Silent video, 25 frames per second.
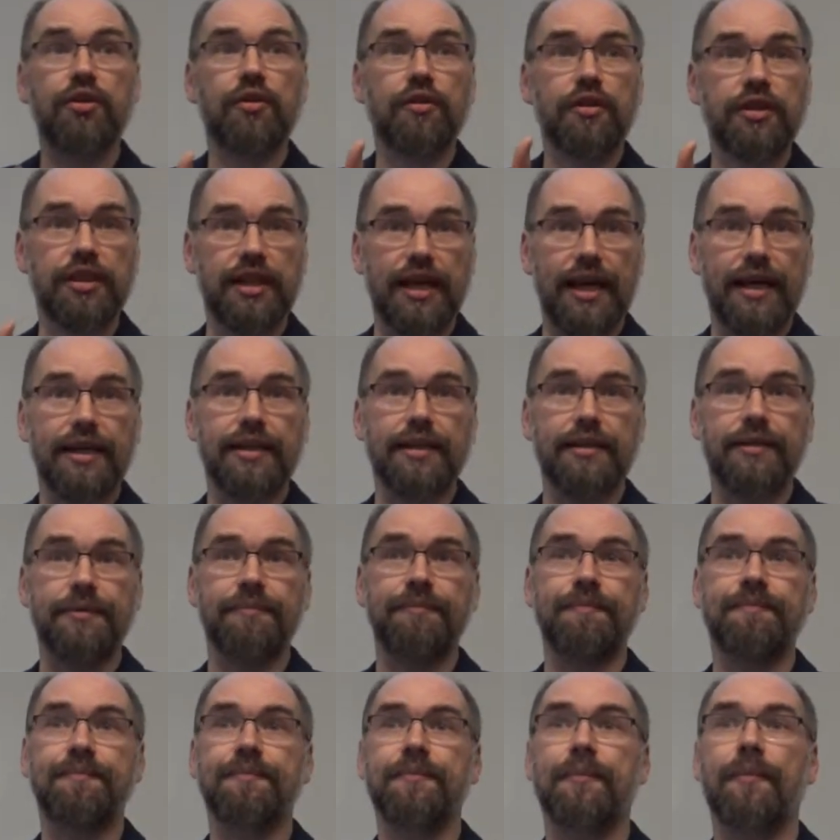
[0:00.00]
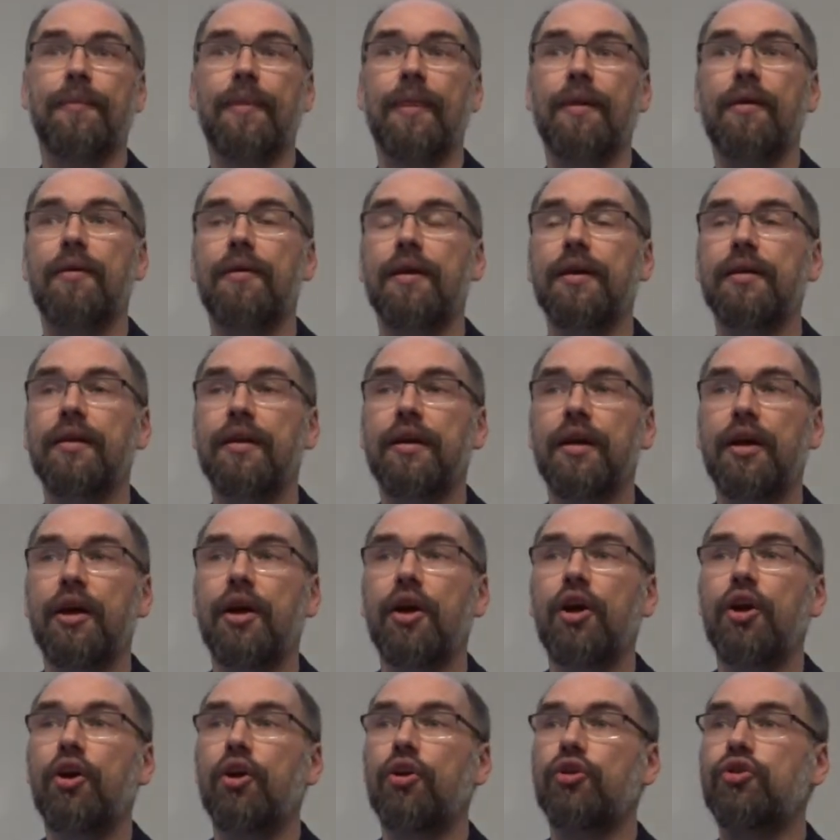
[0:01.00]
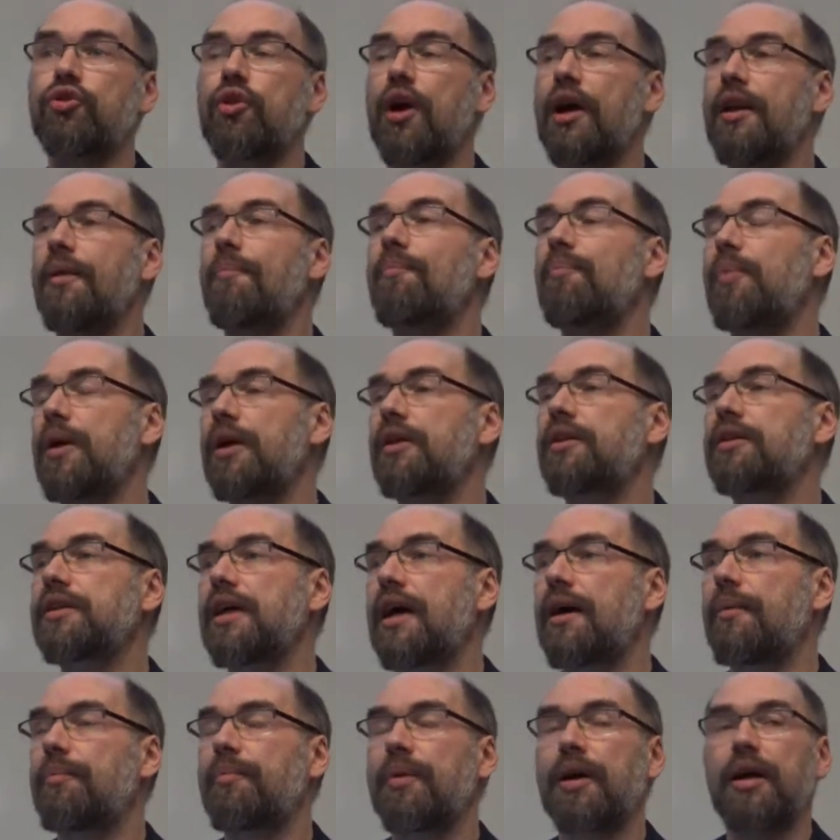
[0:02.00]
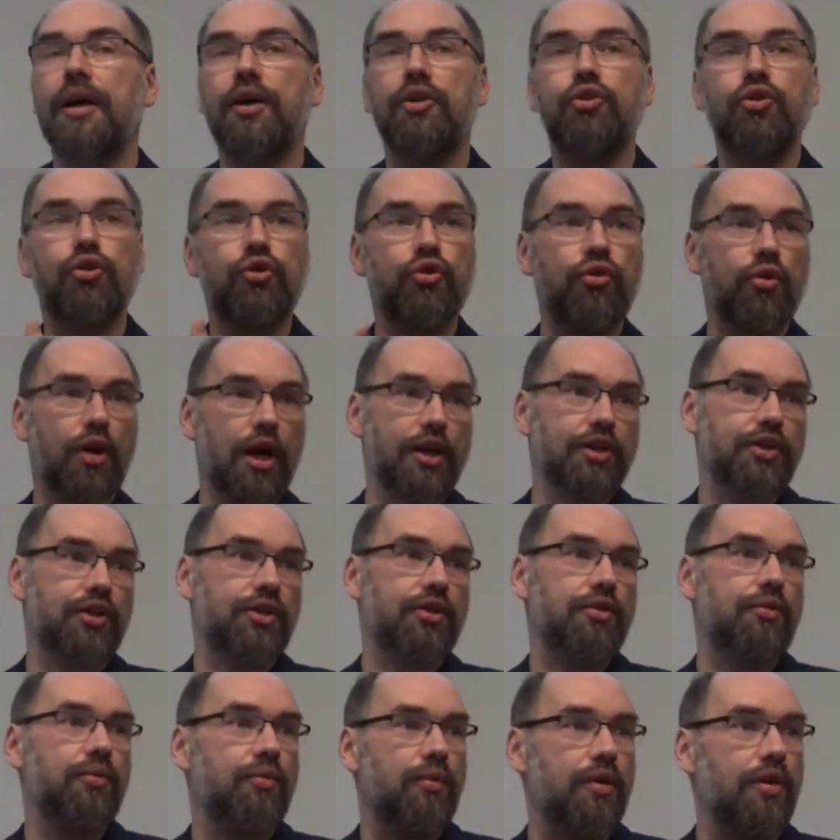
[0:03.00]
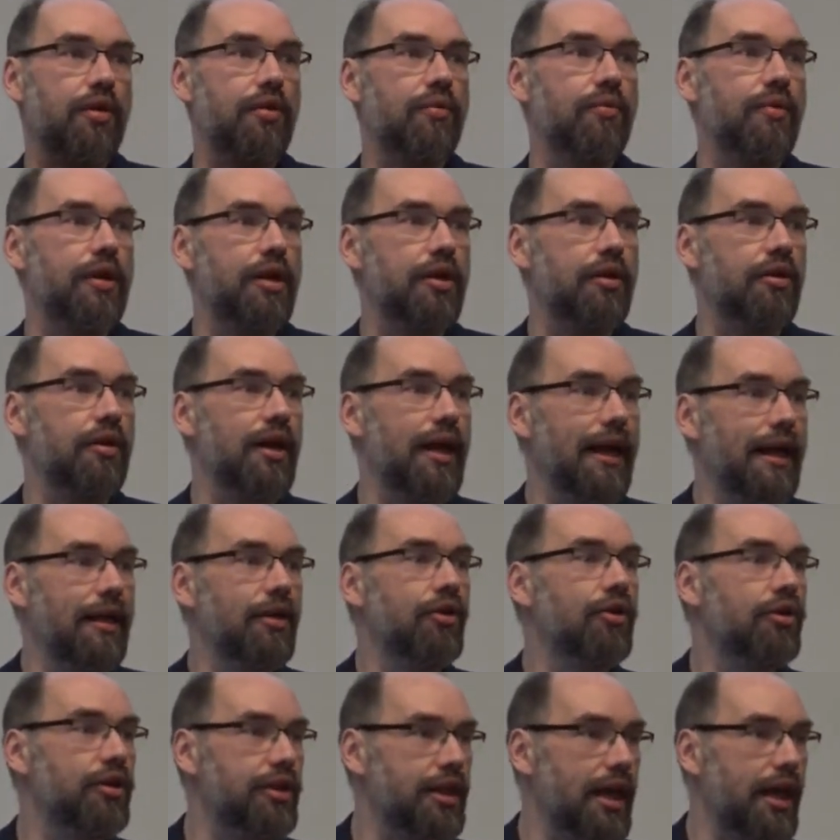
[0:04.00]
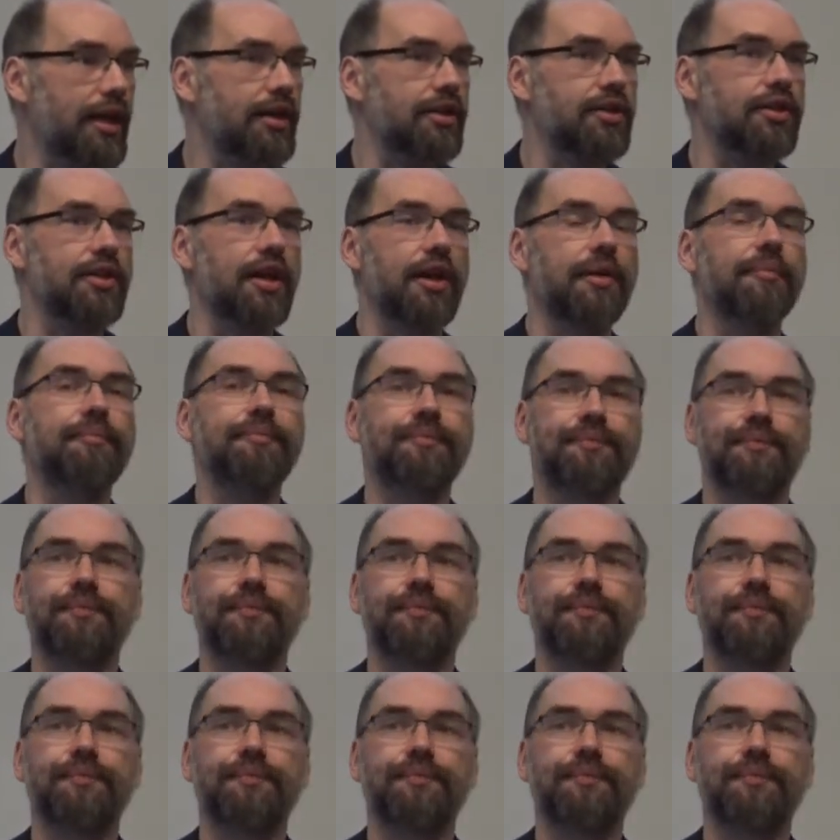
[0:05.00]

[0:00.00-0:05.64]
your data, right? You're trying to build up trust with the reader in your data set.